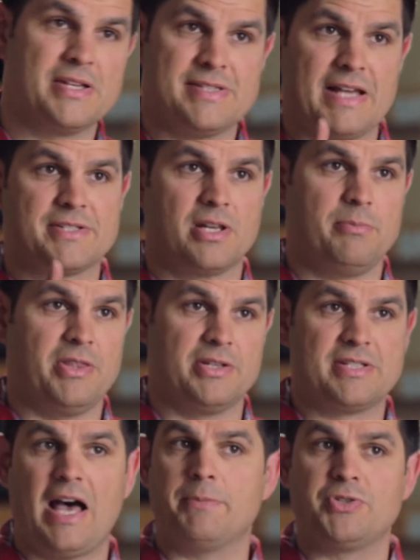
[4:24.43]
because that's going to be
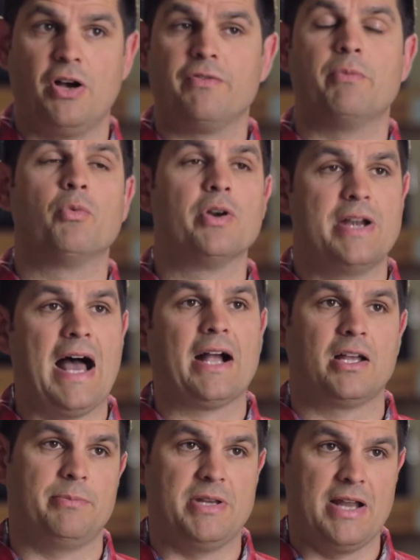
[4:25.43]
the top shelf and we're
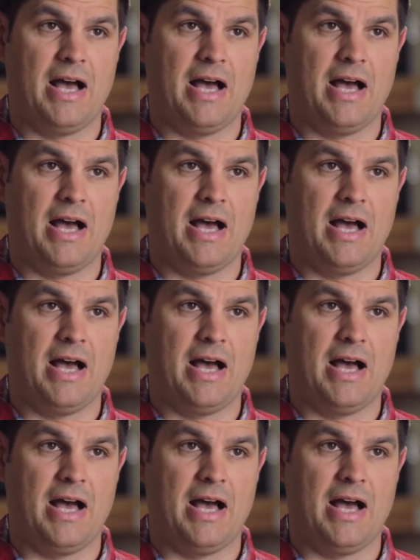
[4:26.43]
not going to be